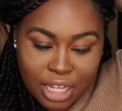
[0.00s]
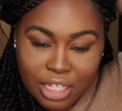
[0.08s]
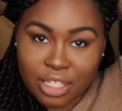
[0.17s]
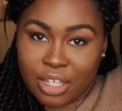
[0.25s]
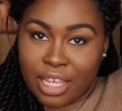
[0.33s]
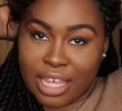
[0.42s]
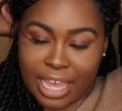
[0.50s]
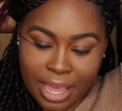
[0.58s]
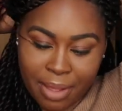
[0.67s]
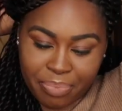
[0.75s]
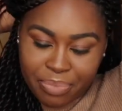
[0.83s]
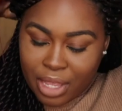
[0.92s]
So
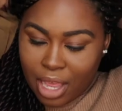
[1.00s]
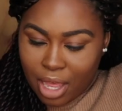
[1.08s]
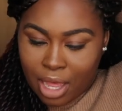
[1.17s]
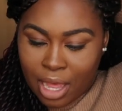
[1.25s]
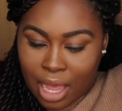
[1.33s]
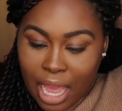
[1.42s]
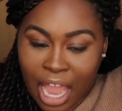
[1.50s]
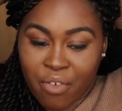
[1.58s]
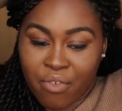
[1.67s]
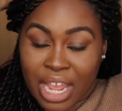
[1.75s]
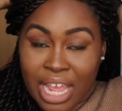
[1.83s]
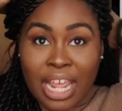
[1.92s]
yeah, I
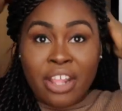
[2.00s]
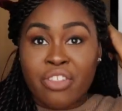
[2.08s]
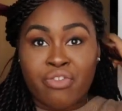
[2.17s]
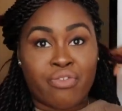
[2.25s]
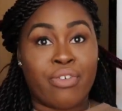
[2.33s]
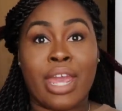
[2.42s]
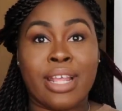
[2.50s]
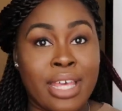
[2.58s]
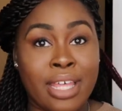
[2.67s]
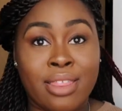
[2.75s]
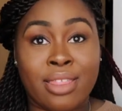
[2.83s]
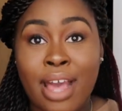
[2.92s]
really
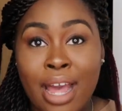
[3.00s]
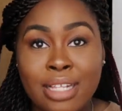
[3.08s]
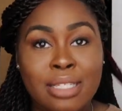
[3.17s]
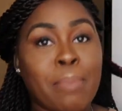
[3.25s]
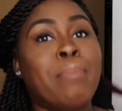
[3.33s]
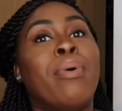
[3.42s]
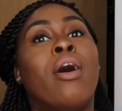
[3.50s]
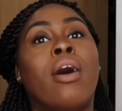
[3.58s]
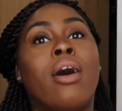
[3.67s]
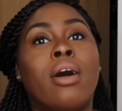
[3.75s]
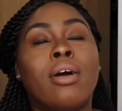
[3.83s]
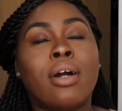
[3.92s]
dreaded that,
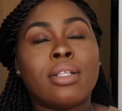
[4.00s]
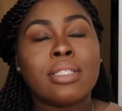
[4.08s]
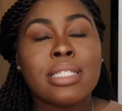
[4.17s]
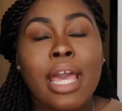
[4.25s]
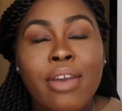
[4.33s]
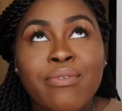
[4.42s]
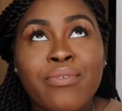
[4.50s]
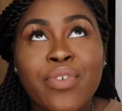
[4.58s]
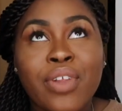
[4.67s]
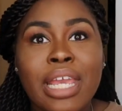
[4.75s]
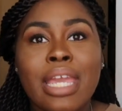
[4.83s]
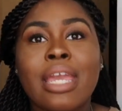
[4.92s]
but
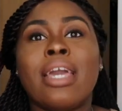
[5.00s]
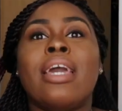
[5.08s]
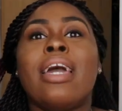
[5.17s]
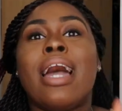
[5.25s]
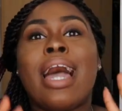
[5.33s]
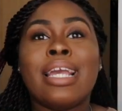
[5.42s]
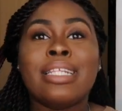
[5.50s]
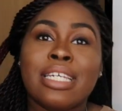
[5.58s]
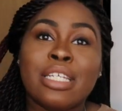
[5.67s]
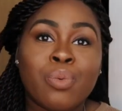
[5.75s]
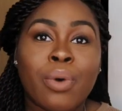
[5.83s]
thankfully I did